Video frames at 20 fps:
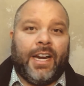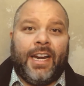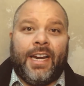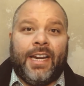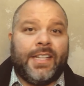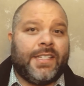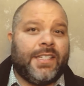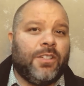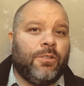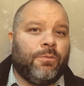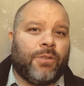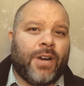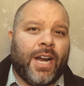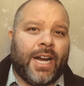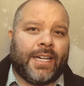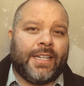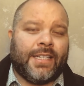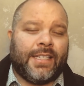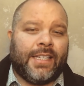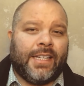It is still
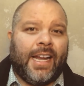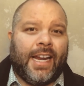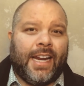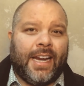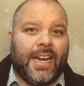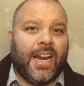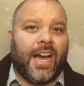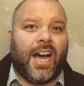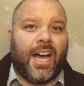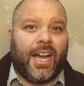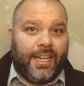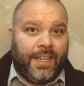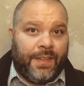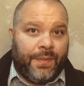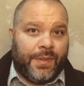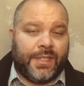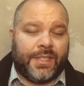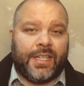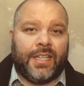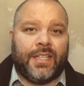practiced today, not in
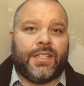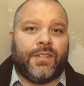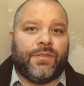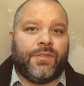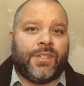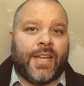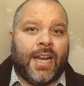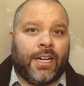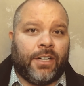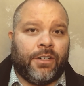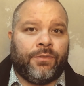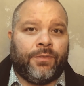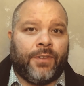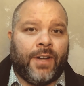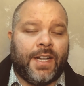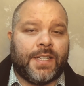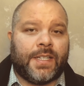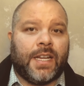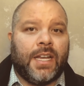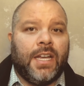the sense of
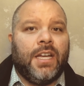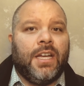sacrifice,